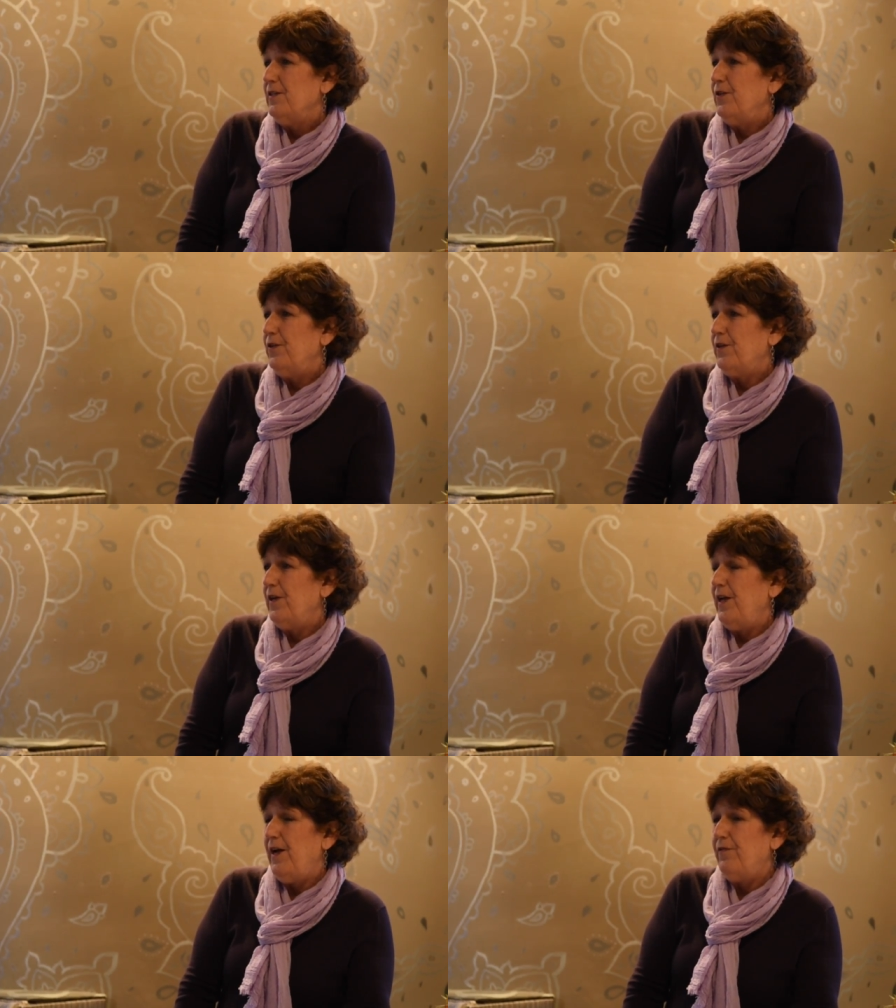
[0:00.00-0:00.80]
So you're
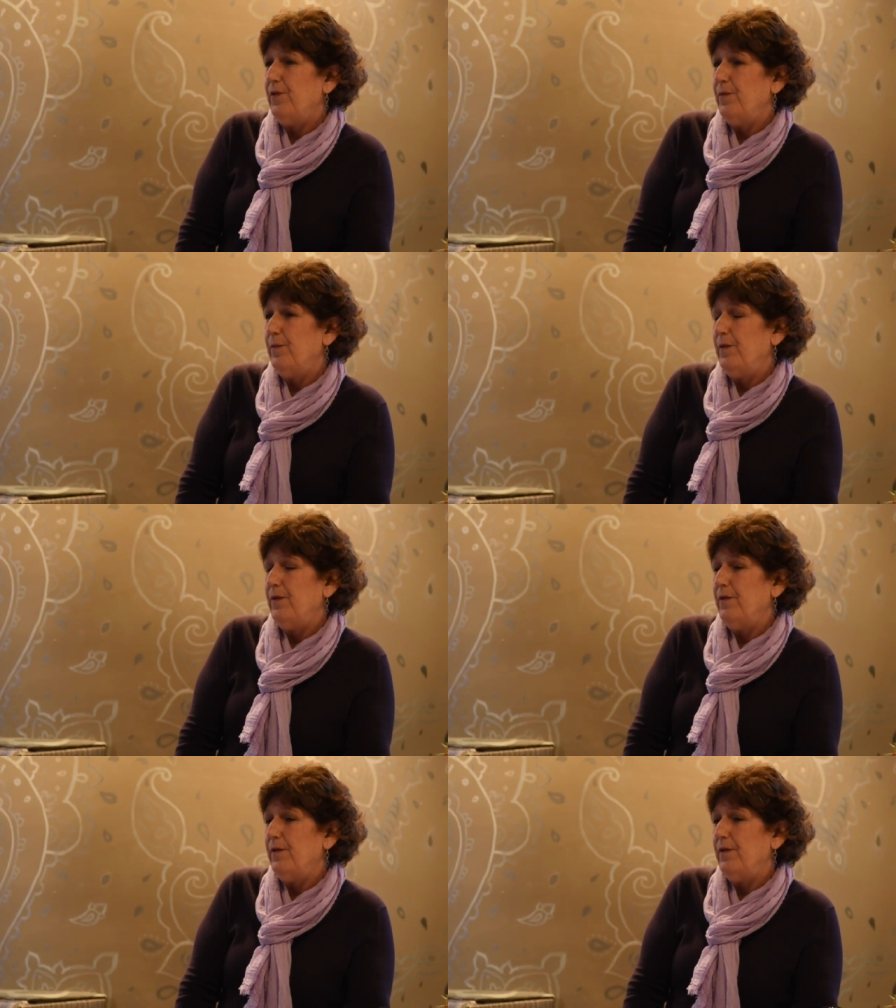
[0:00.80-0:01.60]
going to have
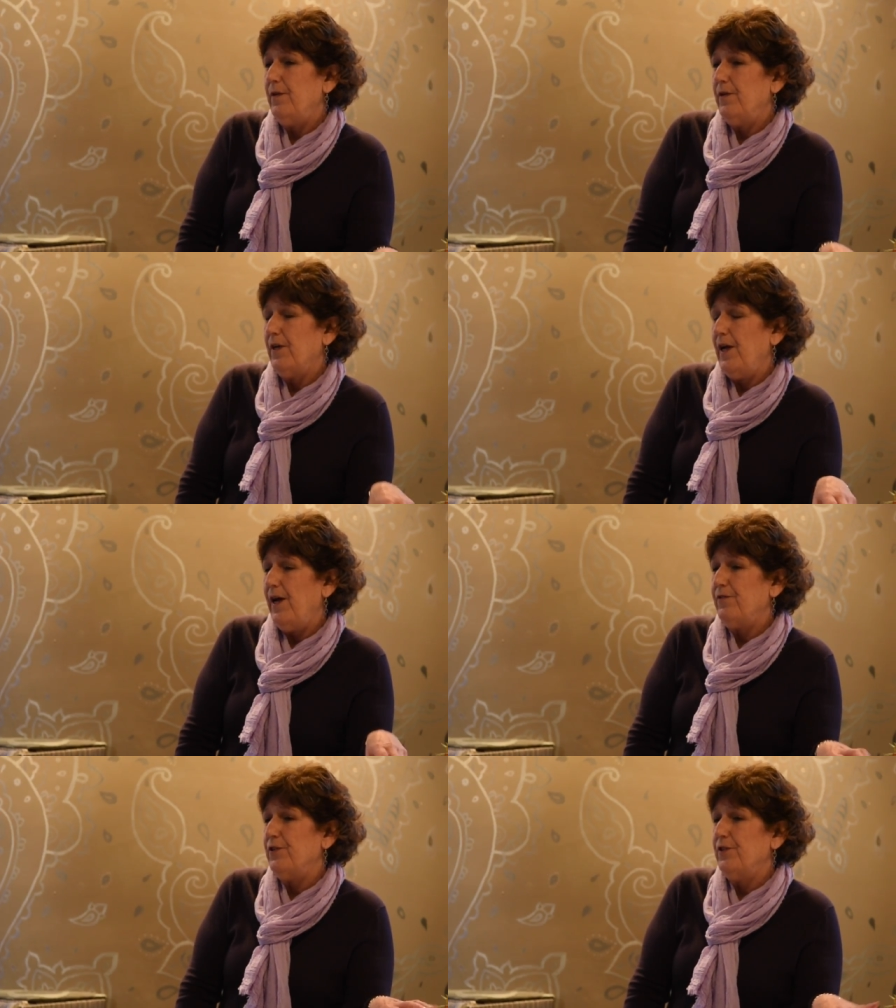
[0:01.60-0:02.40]

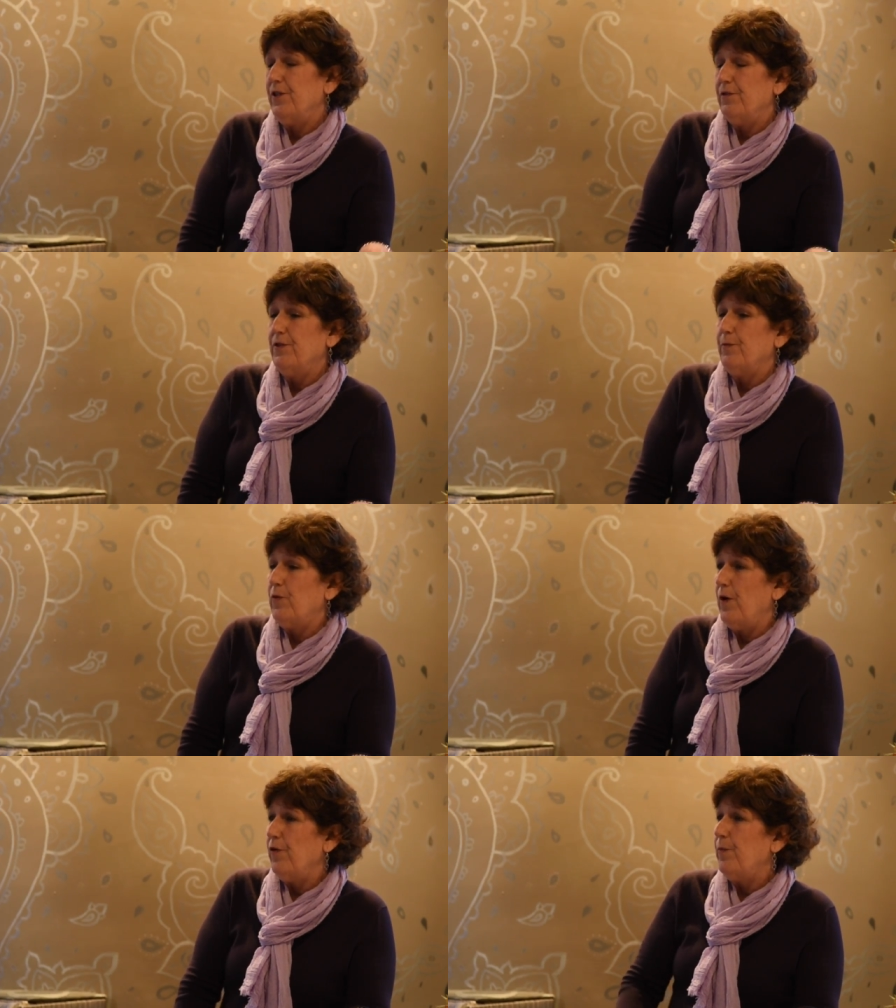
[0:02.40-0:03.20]
to show some
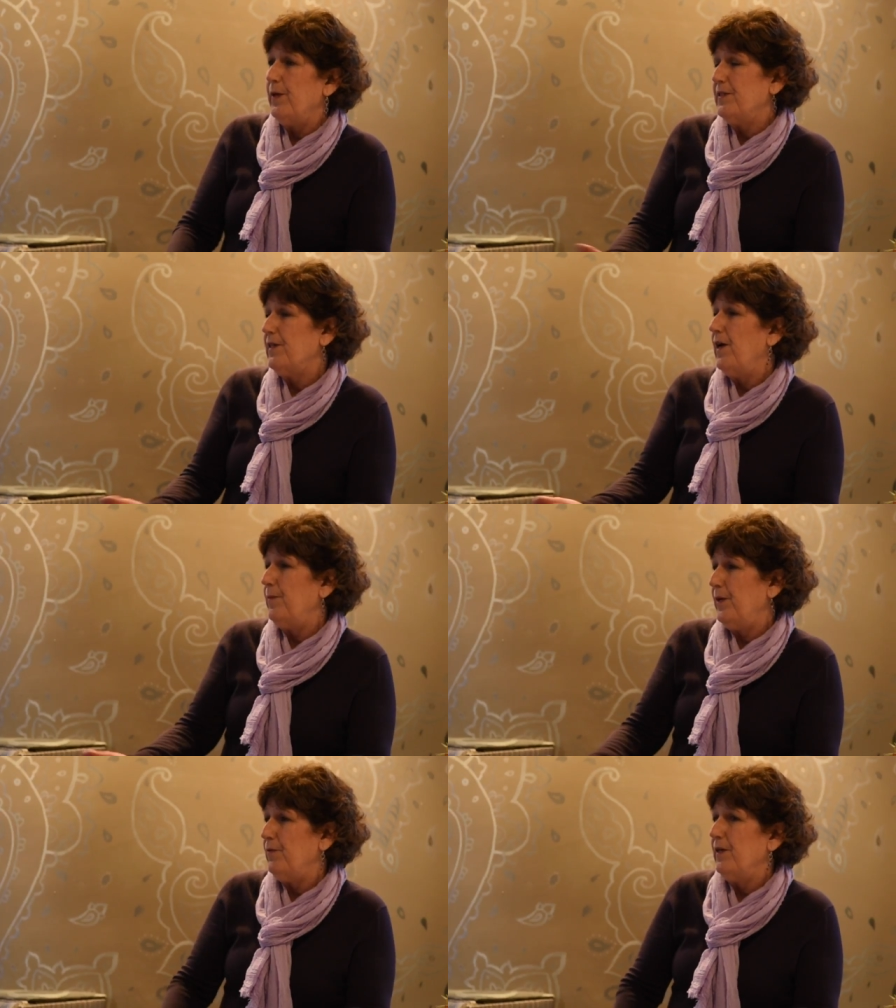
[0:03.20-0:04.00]
growth, but it's got
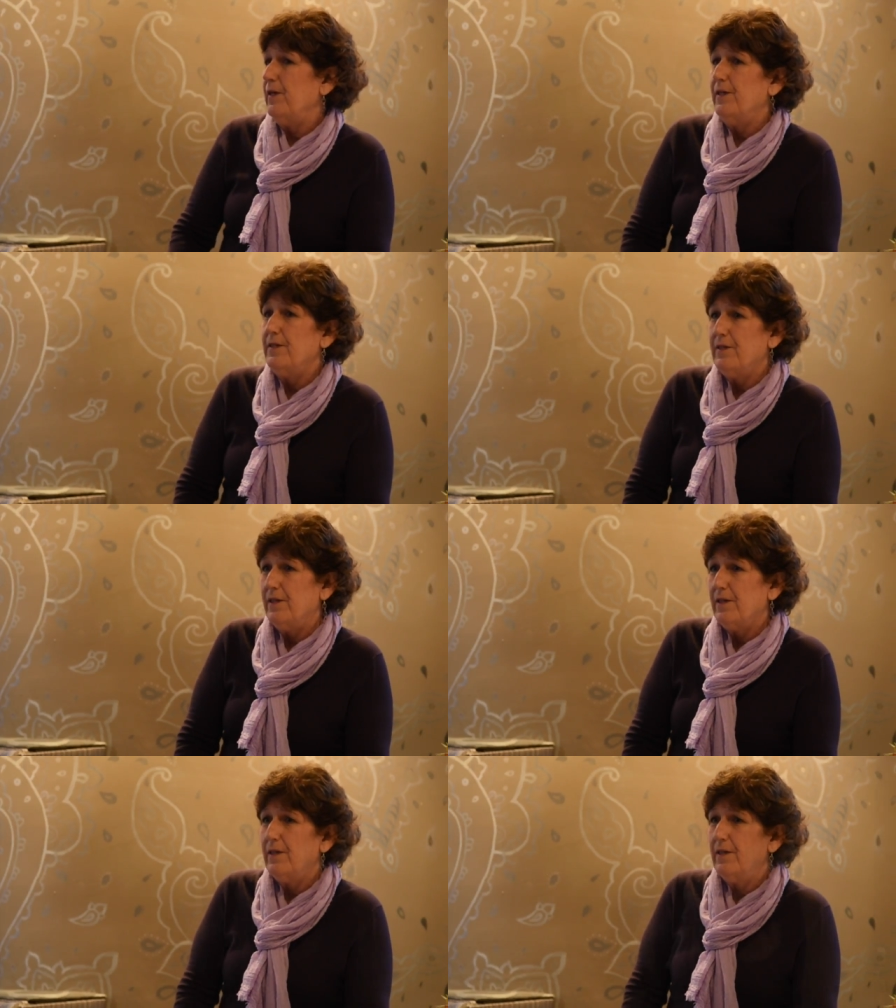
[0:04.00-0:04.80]
to be realistic.